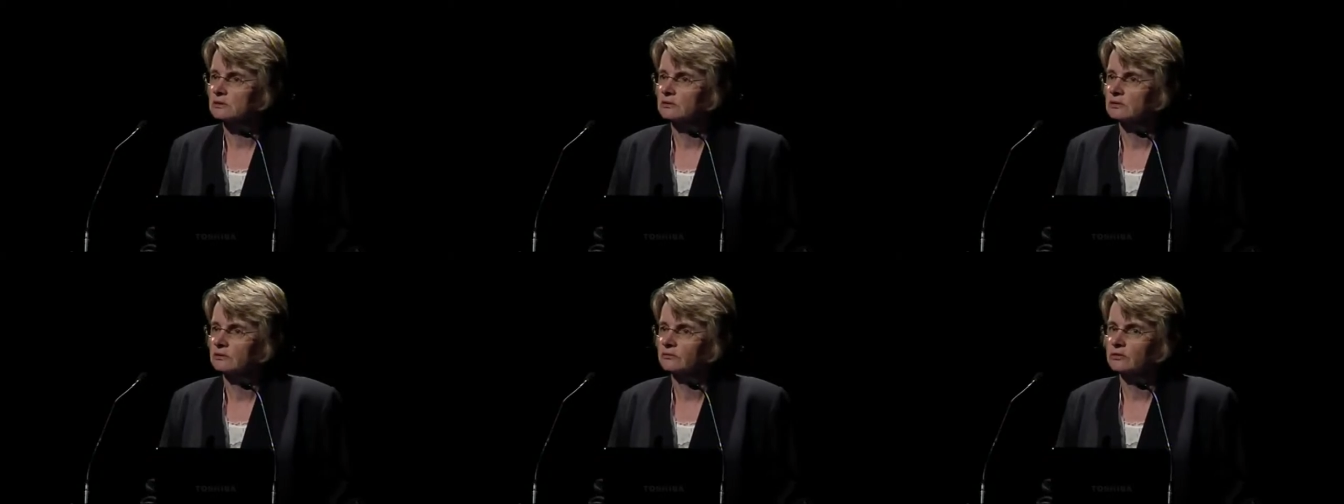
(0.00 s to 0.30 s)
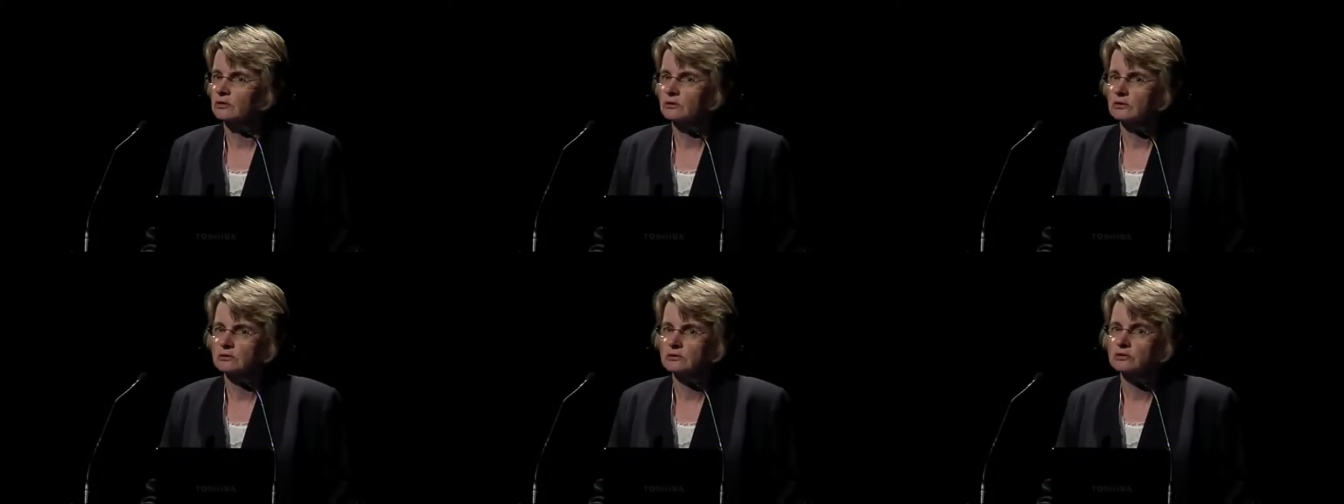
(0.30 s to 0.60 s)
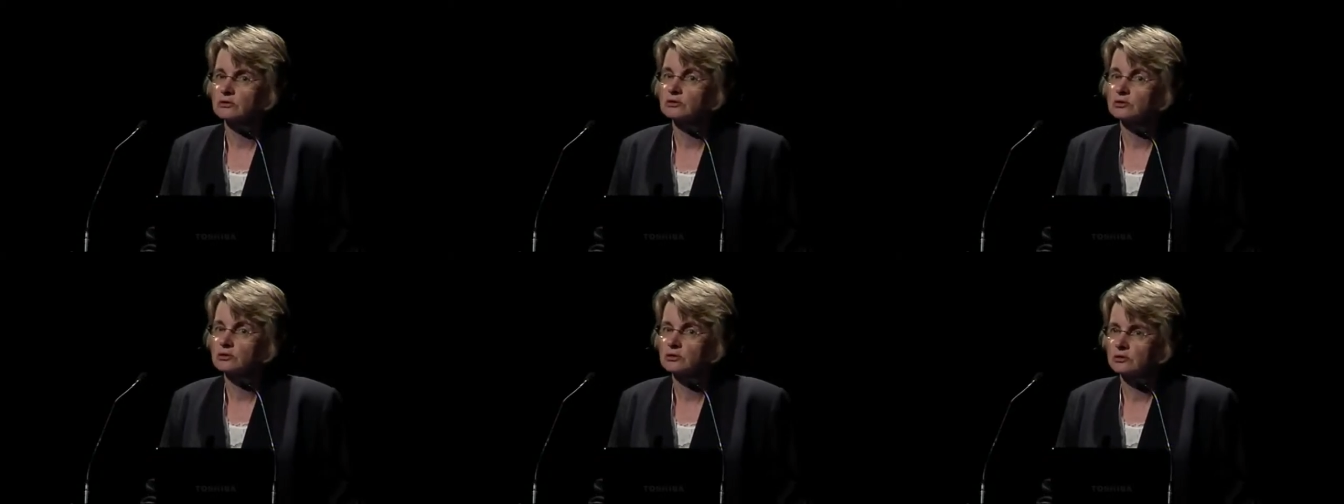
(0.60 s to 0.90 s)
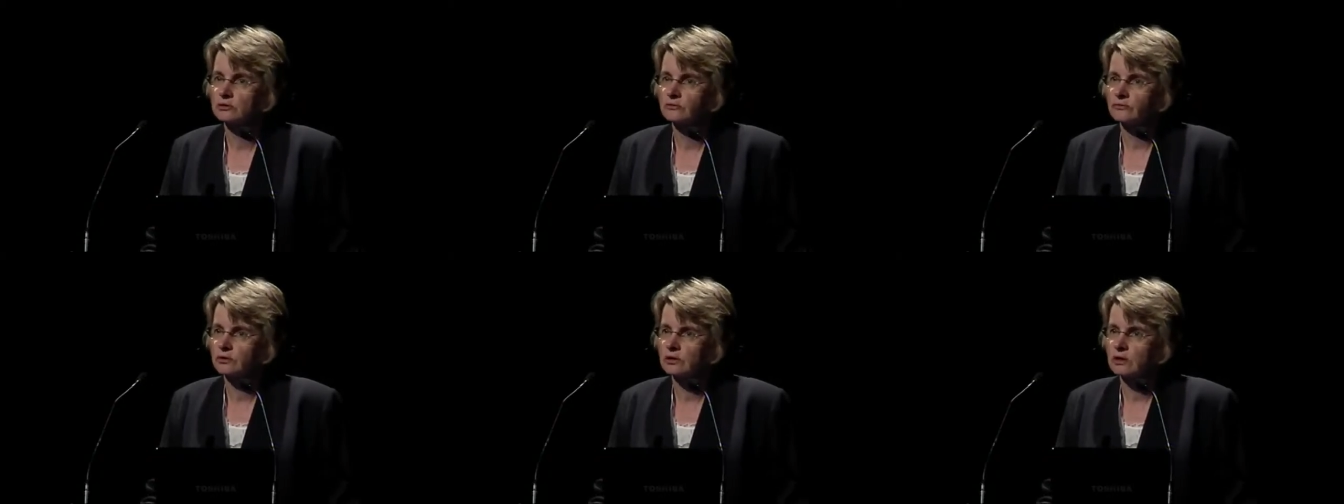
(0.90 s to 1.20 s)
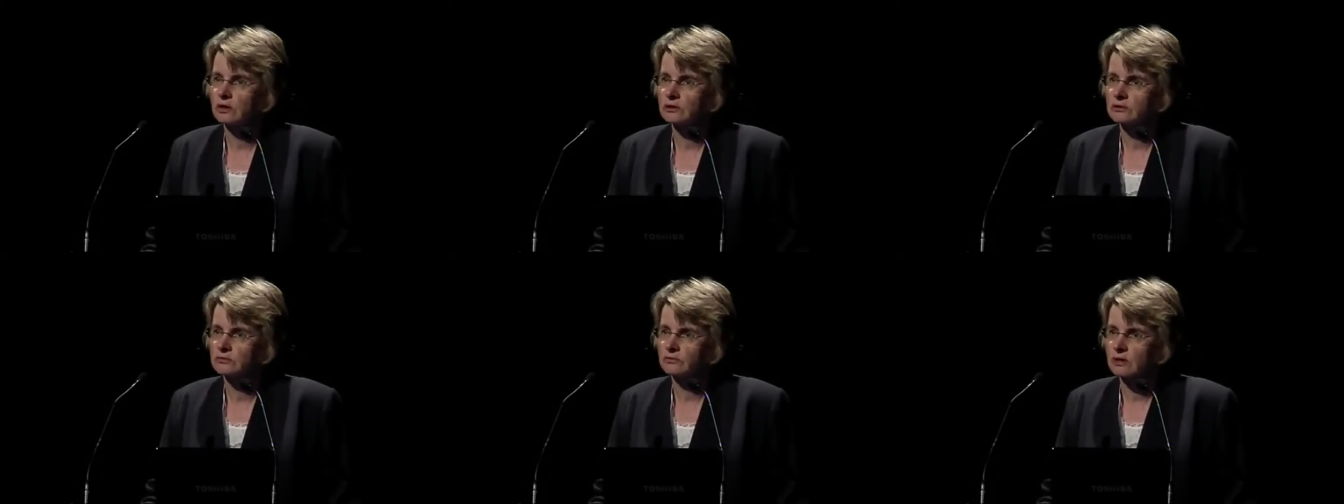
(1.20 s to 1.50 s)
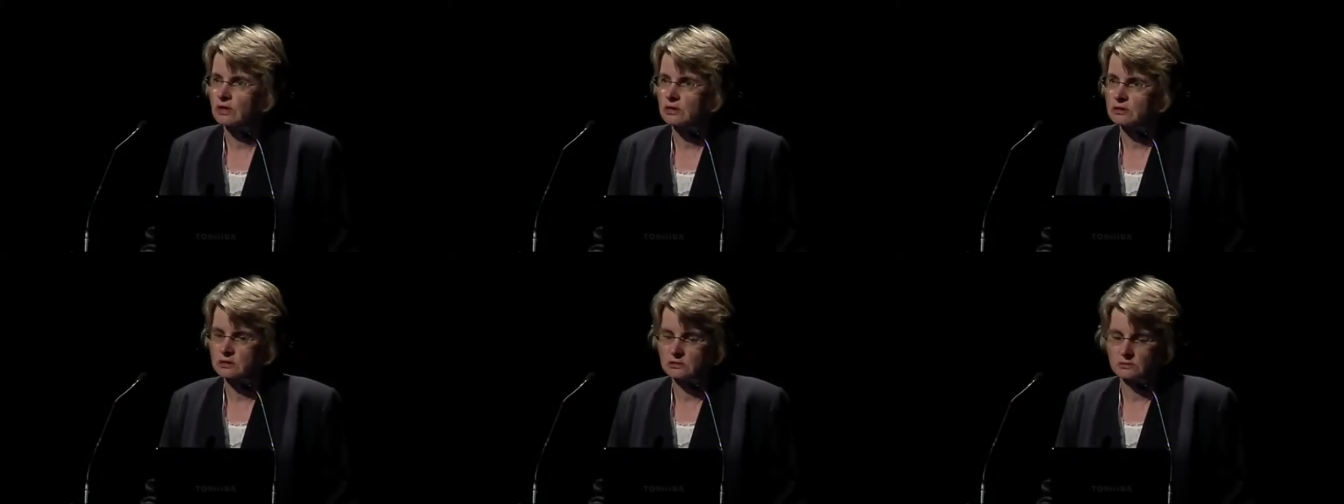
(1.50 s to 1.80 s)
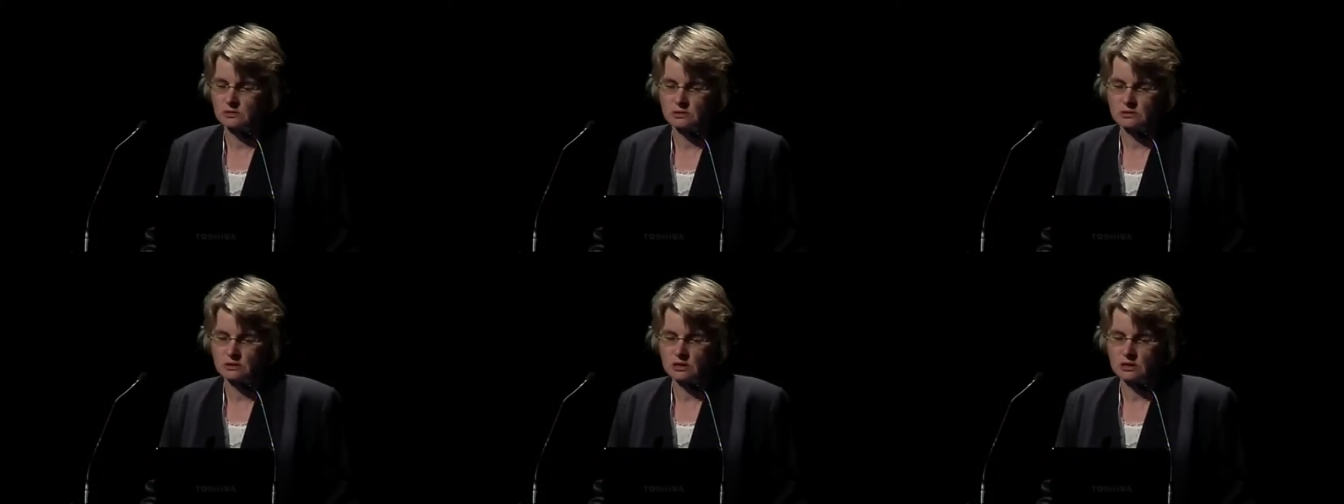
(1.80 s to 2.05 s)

We've got two different kinds of customers.